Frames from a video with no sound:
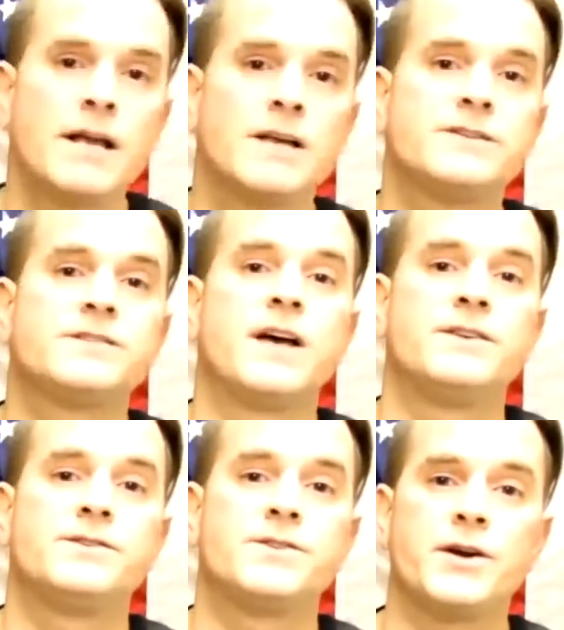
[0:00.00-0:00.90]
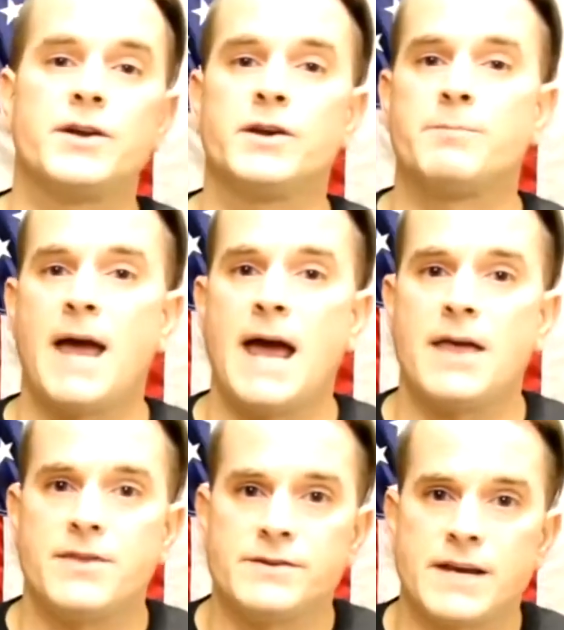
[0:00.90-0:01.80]
and warmer temperatures of the
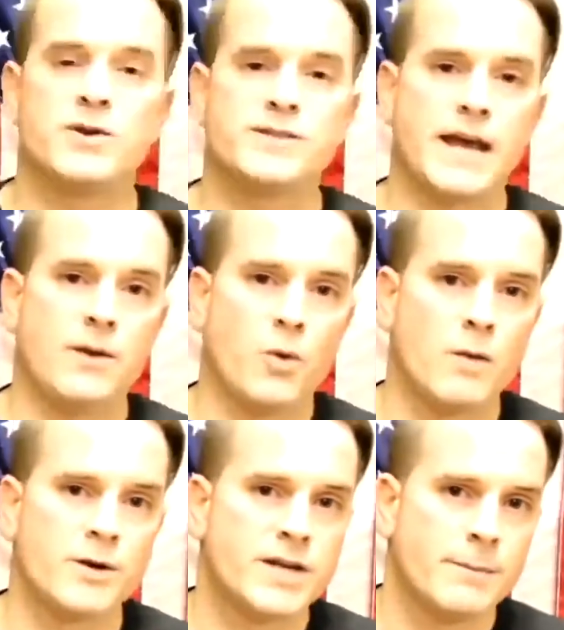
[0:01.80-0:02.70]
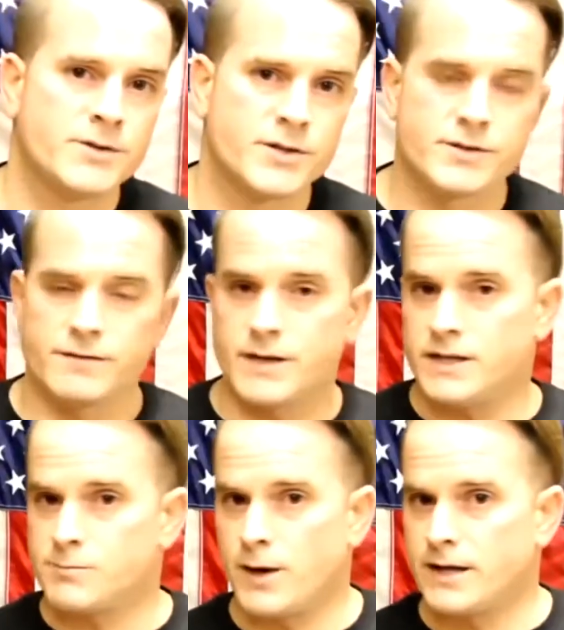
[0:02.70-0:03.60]
spring and summer seasons for the northern
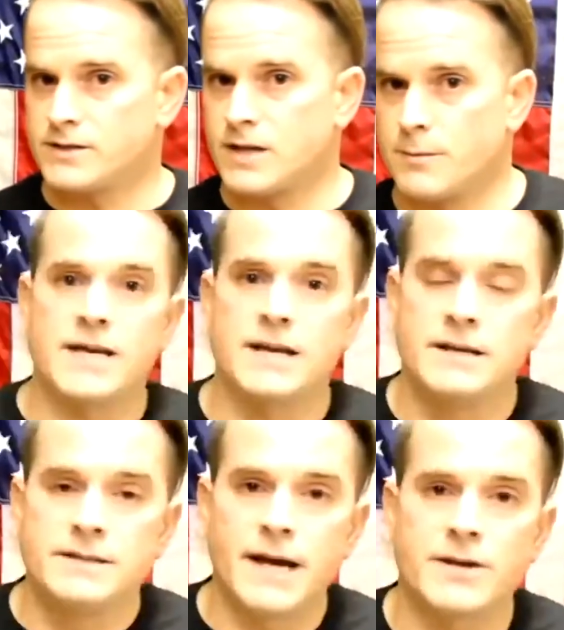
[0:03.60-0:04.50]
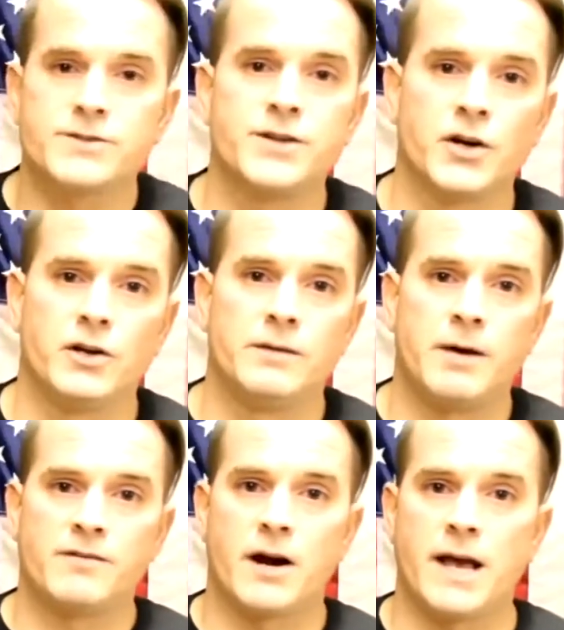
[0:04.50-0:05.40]
hemisphere are because the sun's
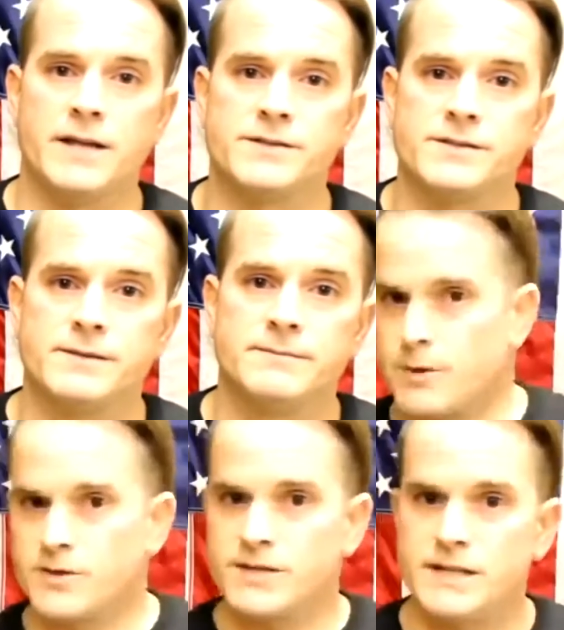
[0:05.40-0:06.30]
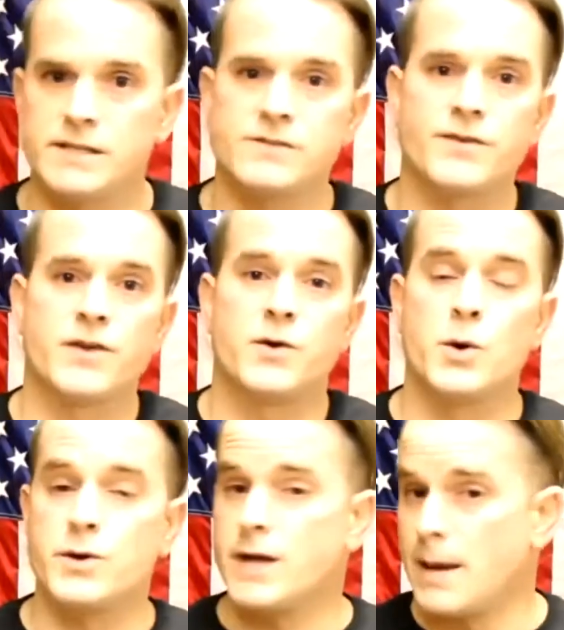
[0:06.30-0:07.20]
circular path is a tighter
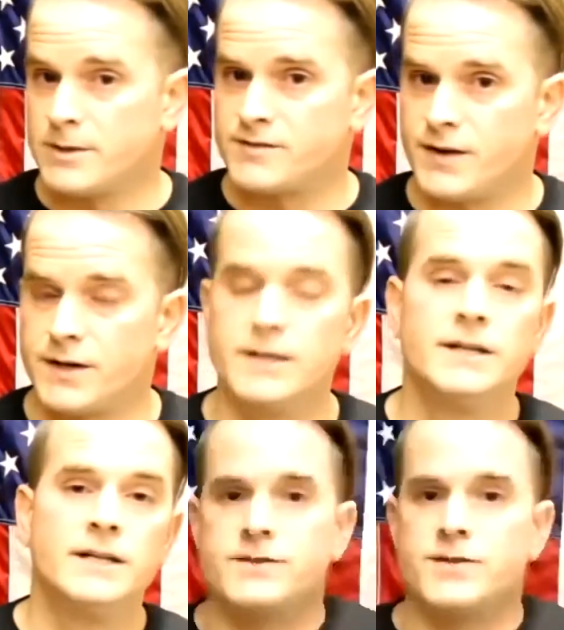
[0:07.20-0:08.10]
circle above our heads.